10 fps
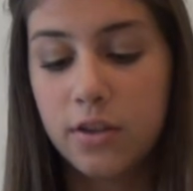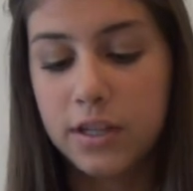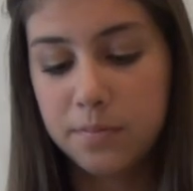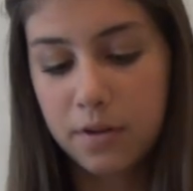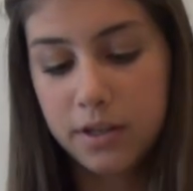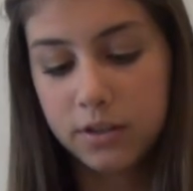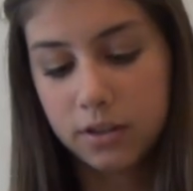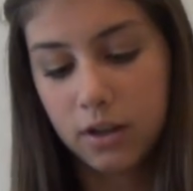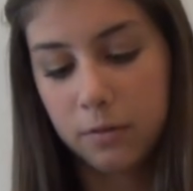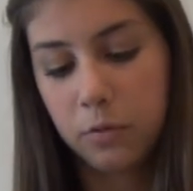this book is
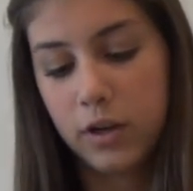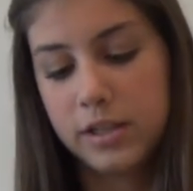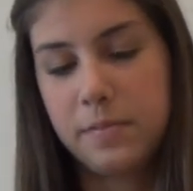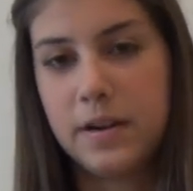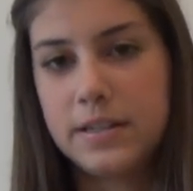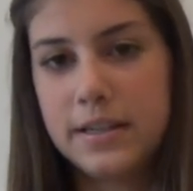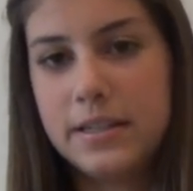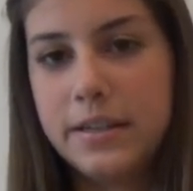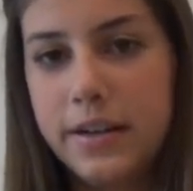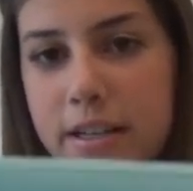just called Boys, Bears, and a
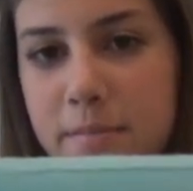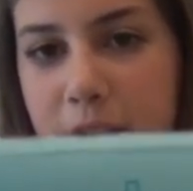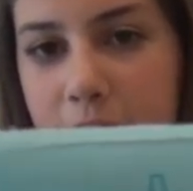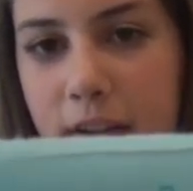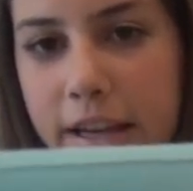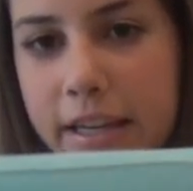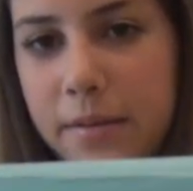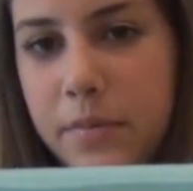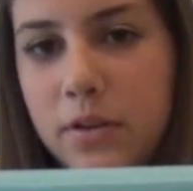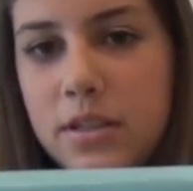Serious Pair of Hiking
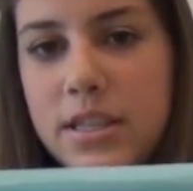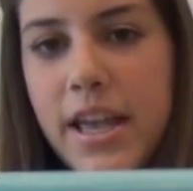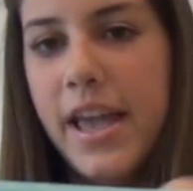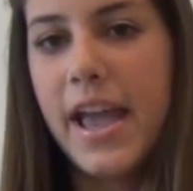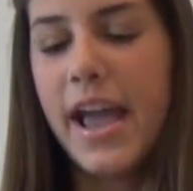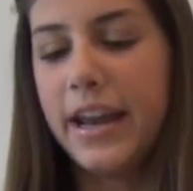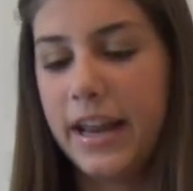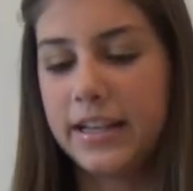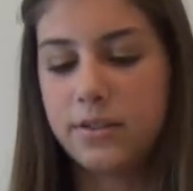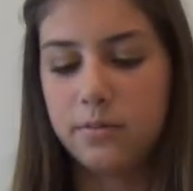Boots. And
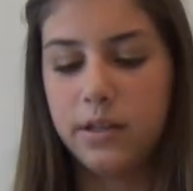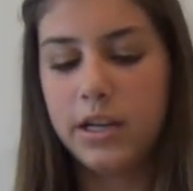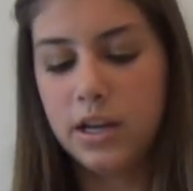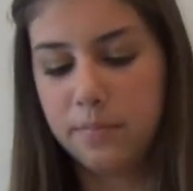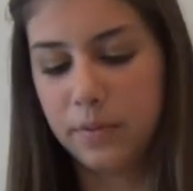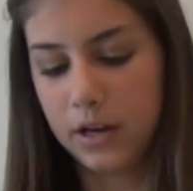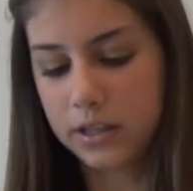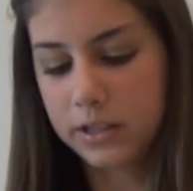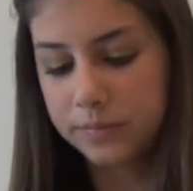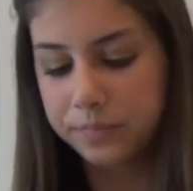it's a really good
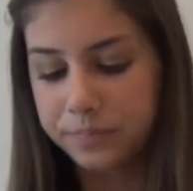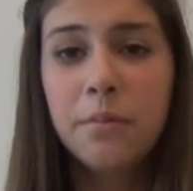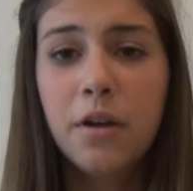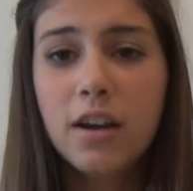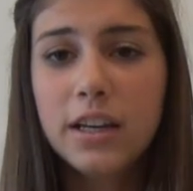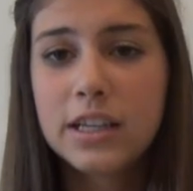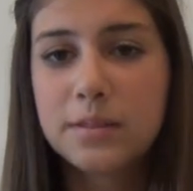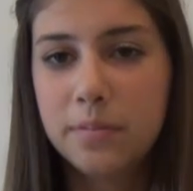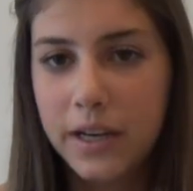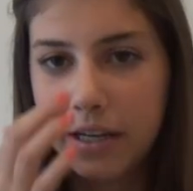book. I'm not going to
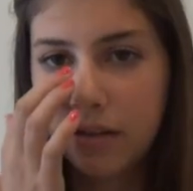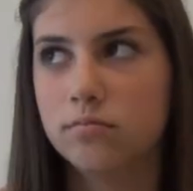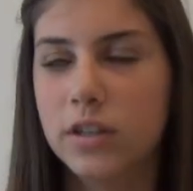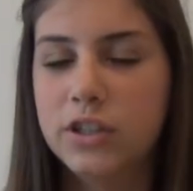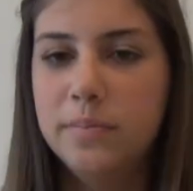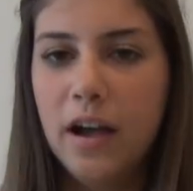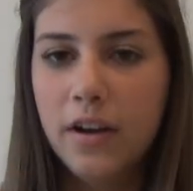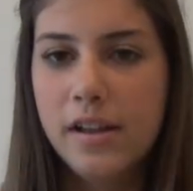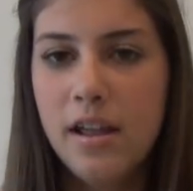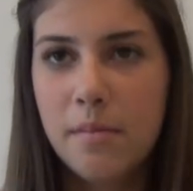explain much about
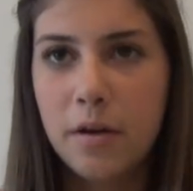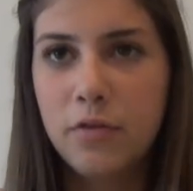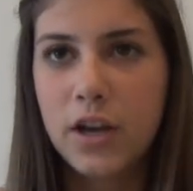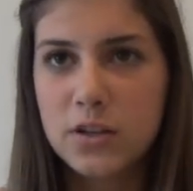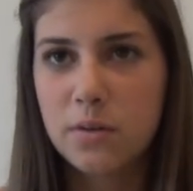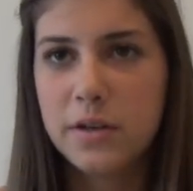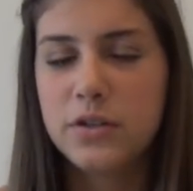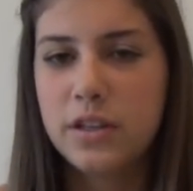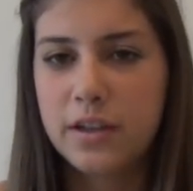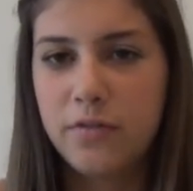it, but if you guys want me to
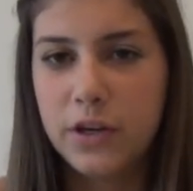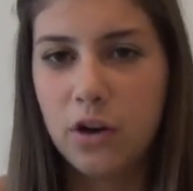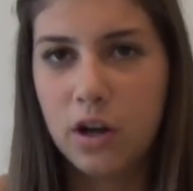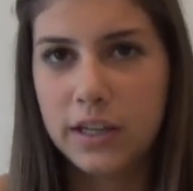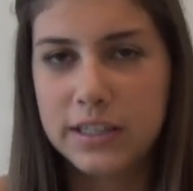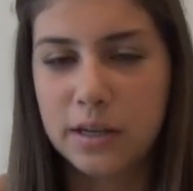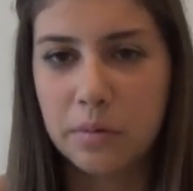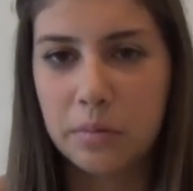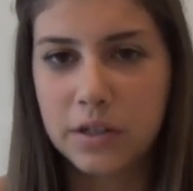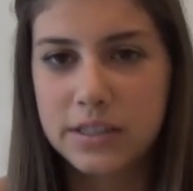do a video on
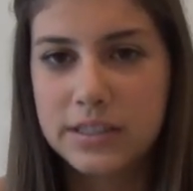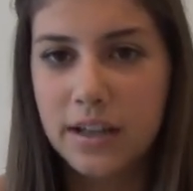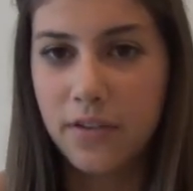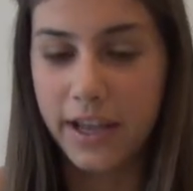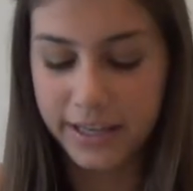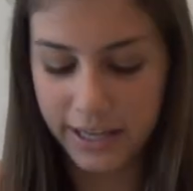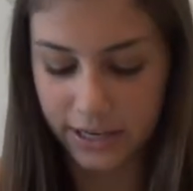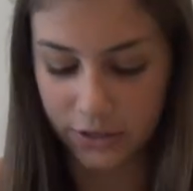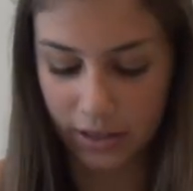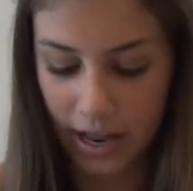summer books and stuff, I
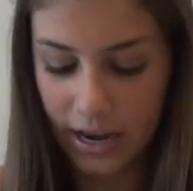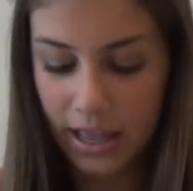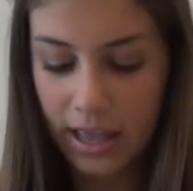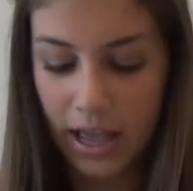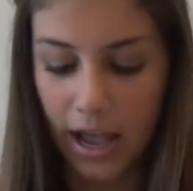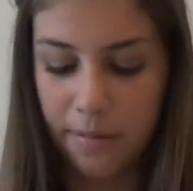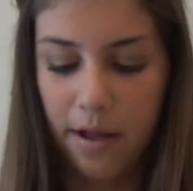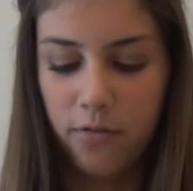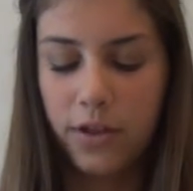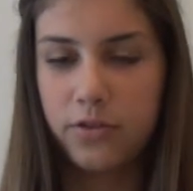can do that. I'm
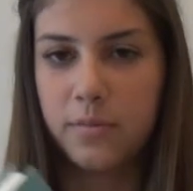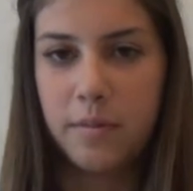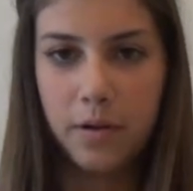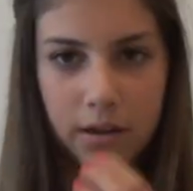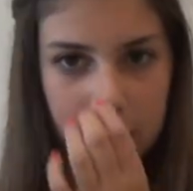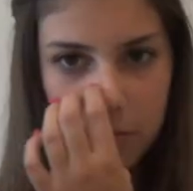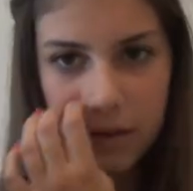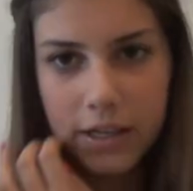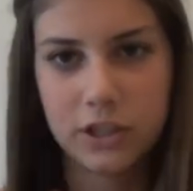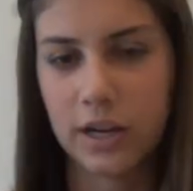halfway through my book. I'm
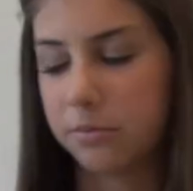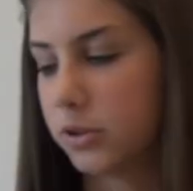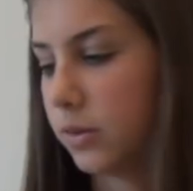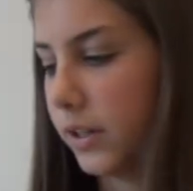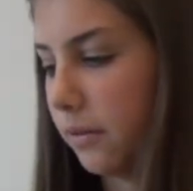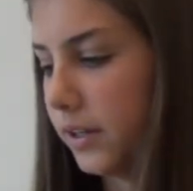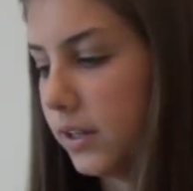on chapter 21.